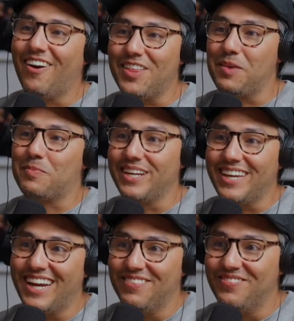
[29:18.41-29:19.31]
are they
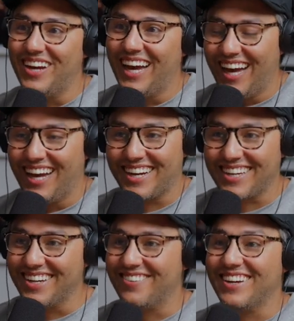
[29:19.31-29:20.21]
bringing him back?
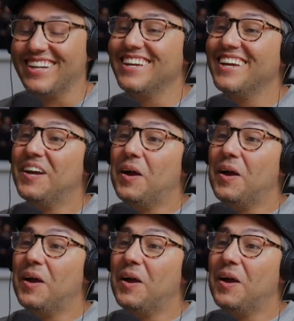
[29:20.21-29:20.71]
Yeah. Right?